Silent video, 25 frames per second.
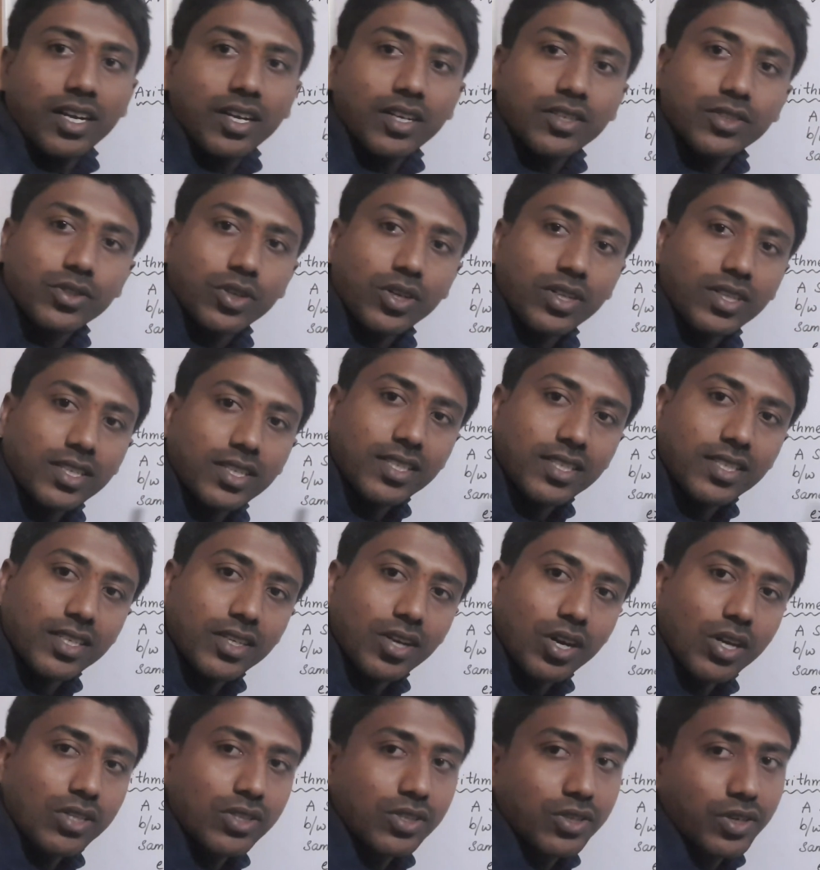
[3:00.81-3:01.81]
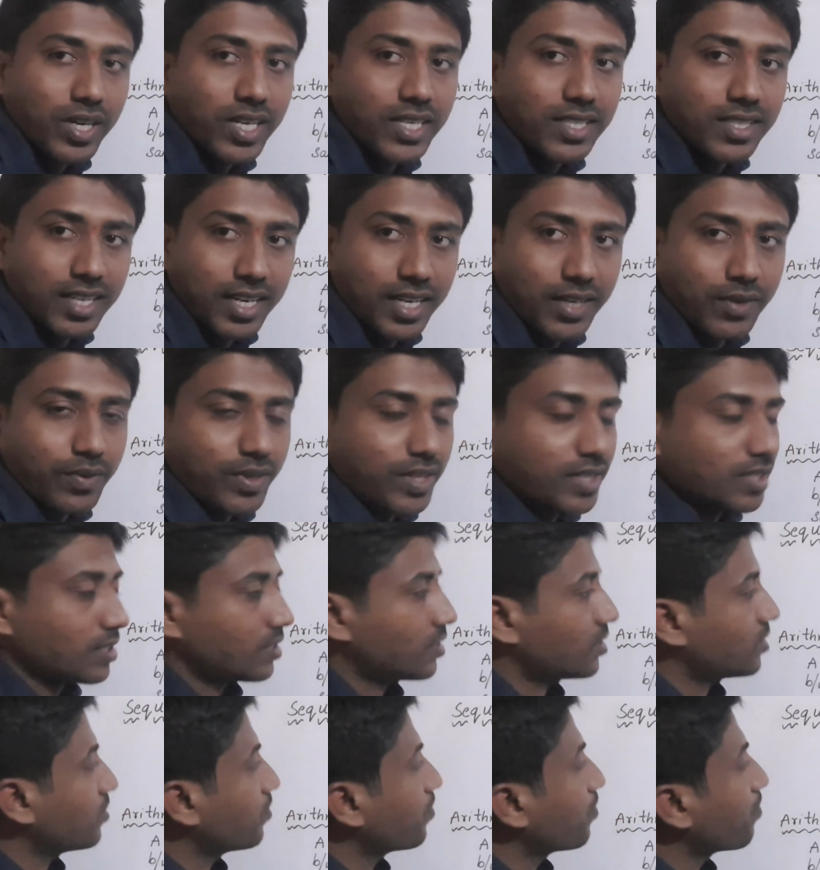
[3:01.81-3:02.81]
So is also a sequence.
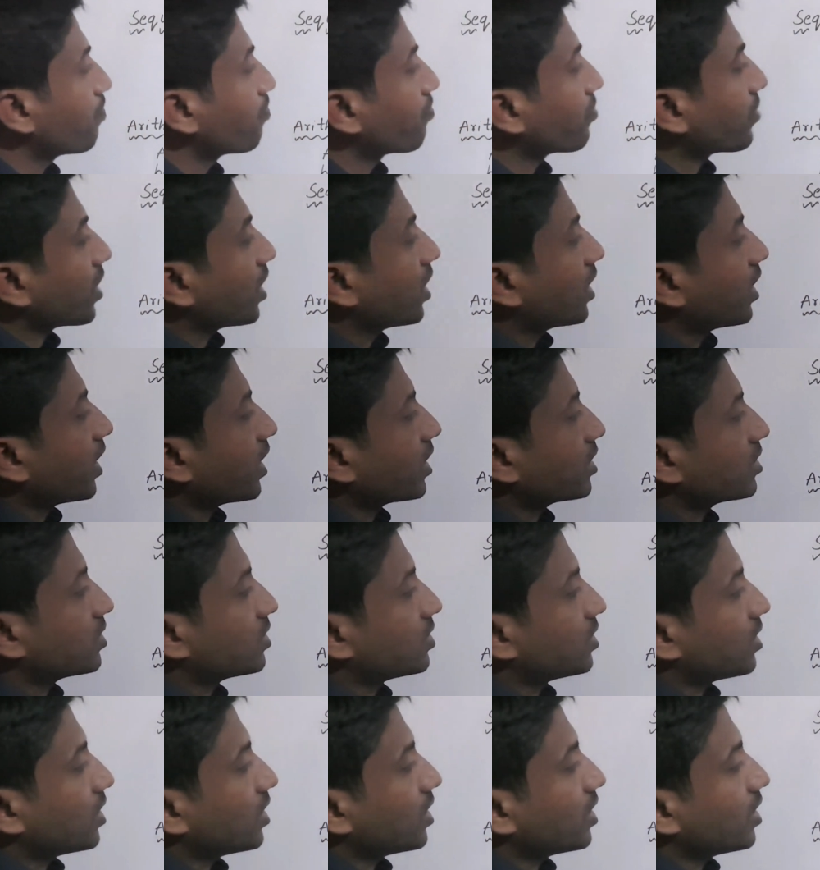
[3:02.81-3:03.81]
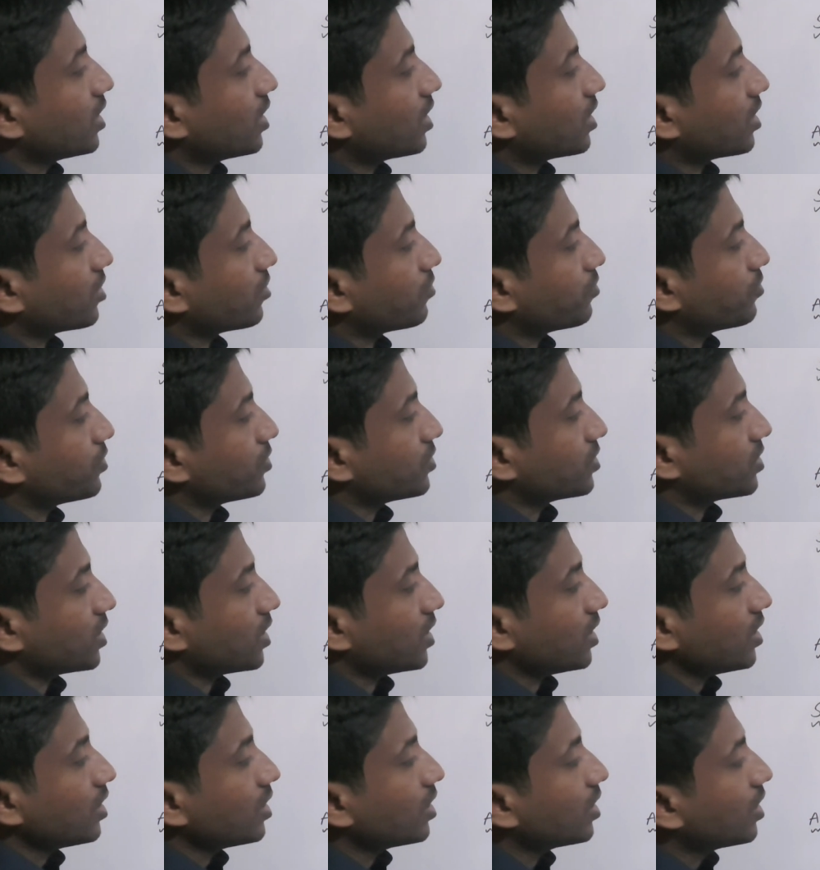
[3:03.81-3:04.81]
Next, here if you
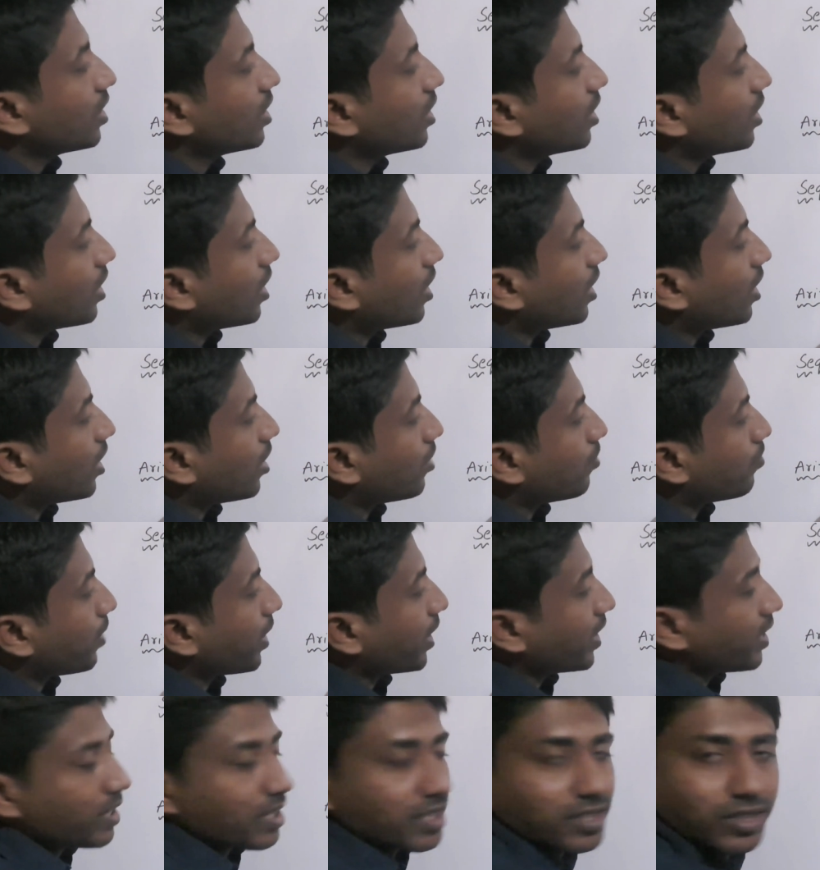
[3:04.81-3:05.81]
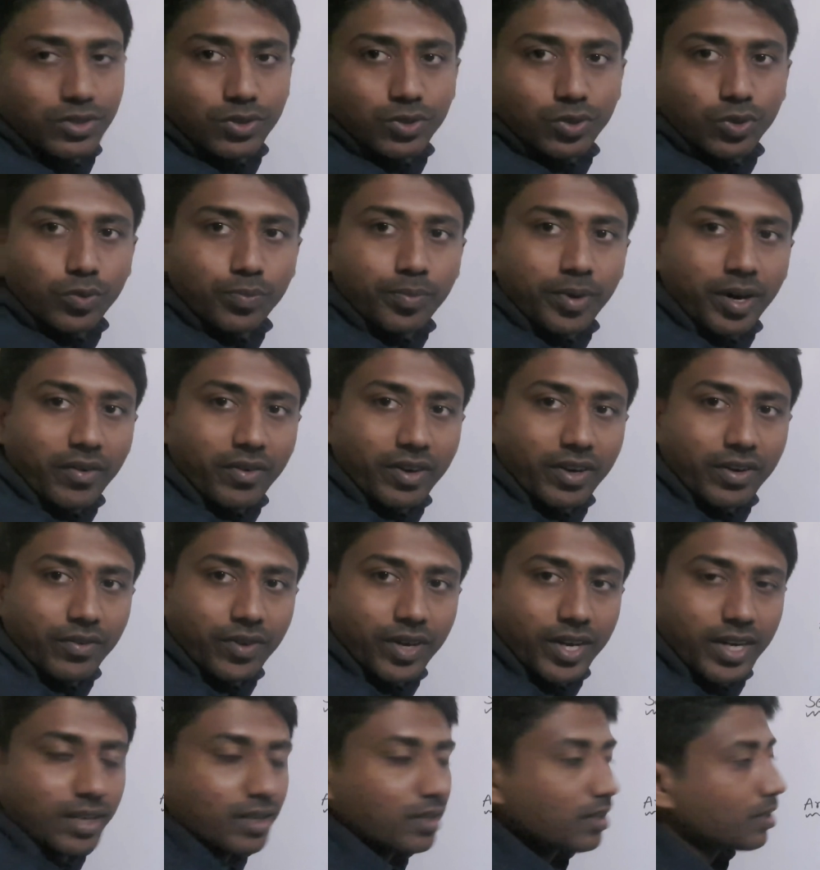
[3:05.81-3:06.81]
see, minus 2 power
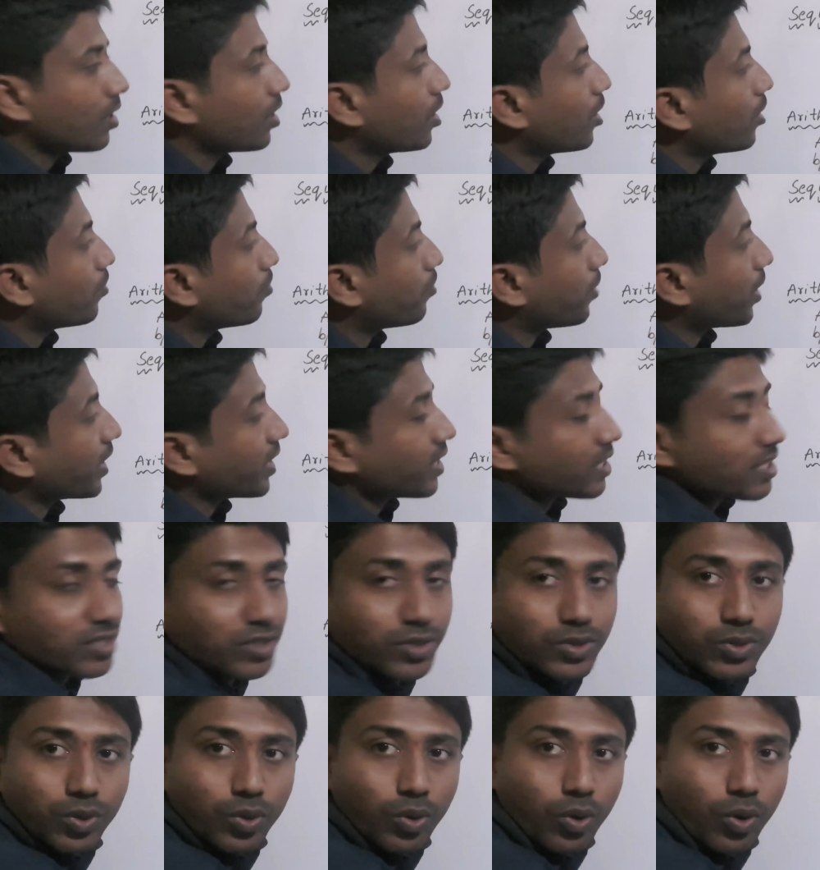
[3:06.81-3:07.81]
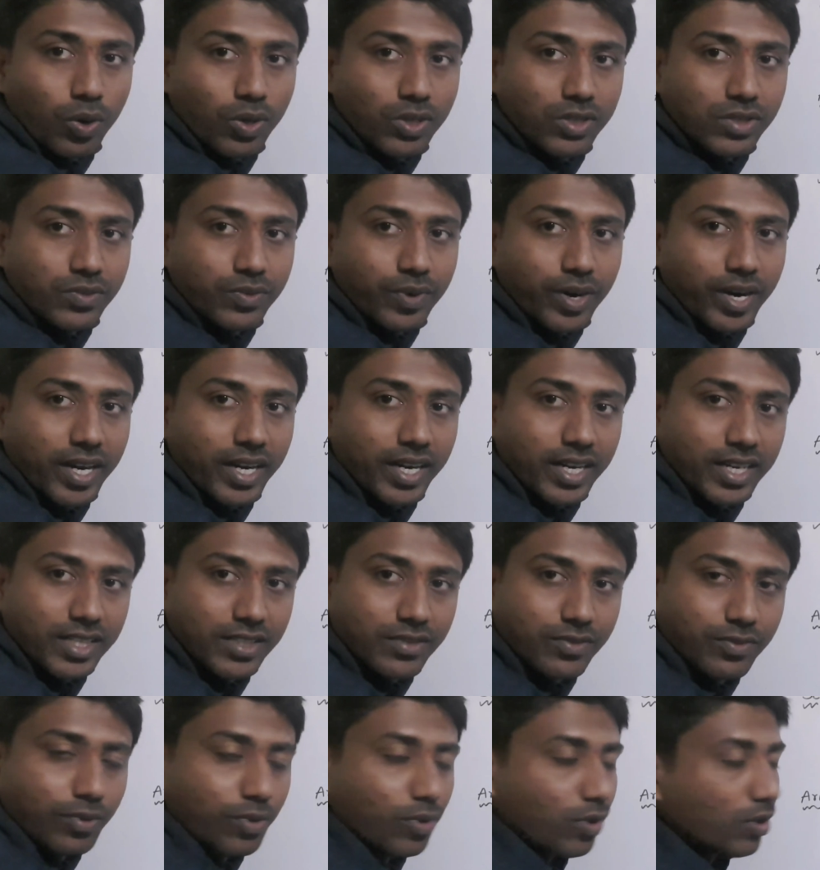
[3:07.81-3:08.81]
1, minus 2 whole square
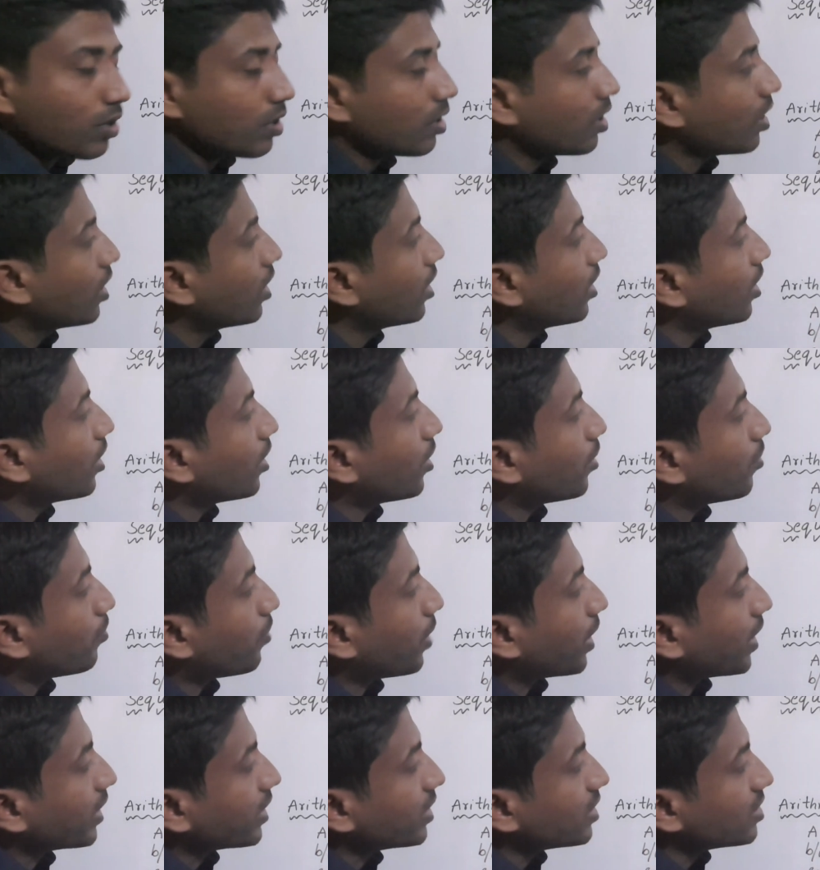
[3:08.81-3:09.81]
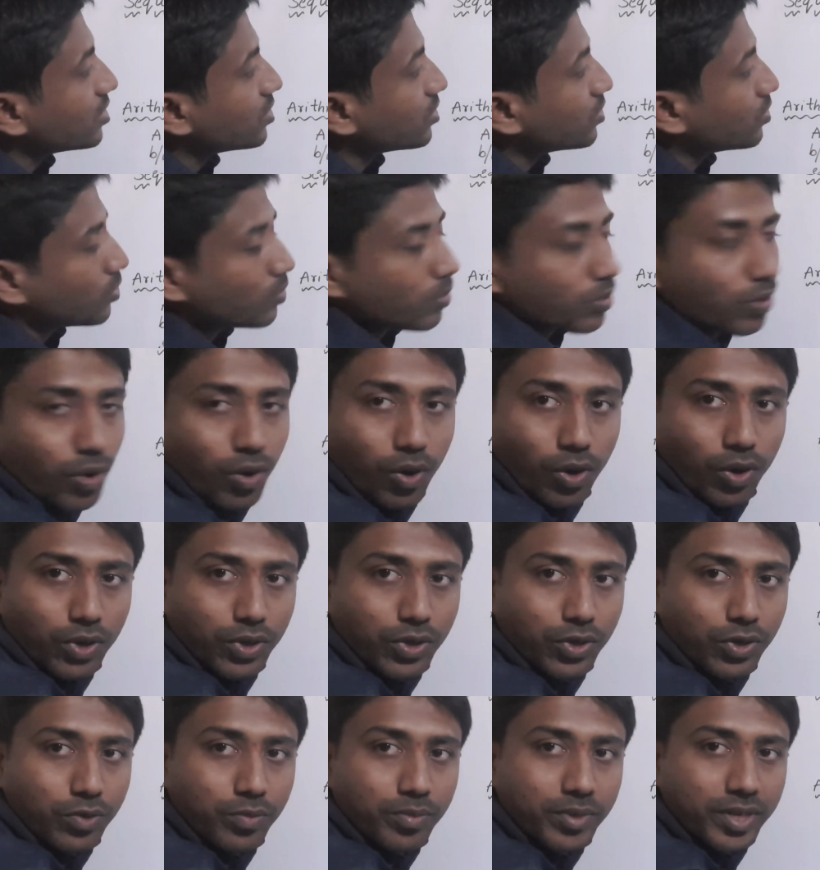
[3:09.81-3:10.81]
is 4, minus 2 whole
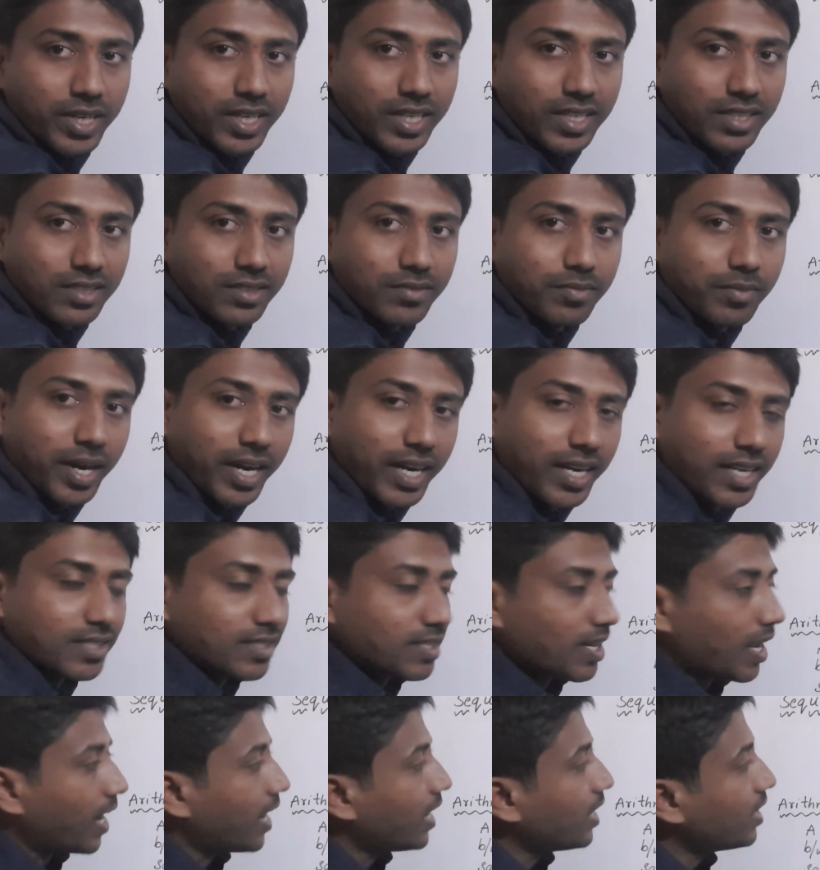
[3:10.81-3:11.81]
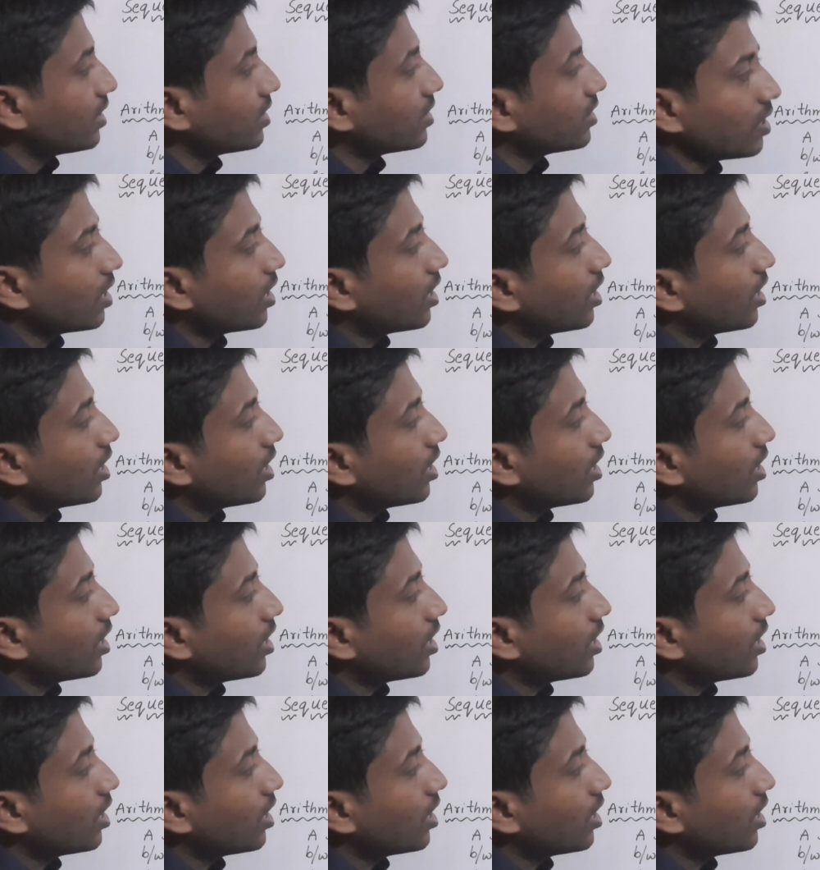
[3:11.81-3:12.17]
cube is minus 8,